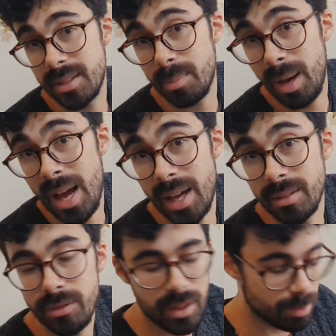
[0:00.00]
the
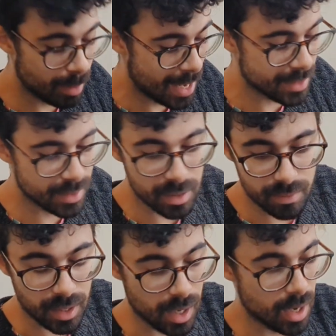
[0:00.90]
plan. Full of plans this
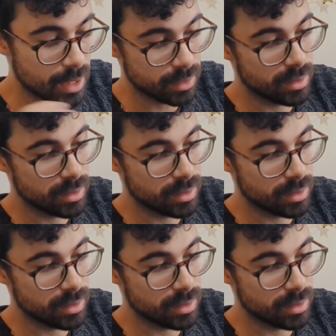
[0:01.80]
video.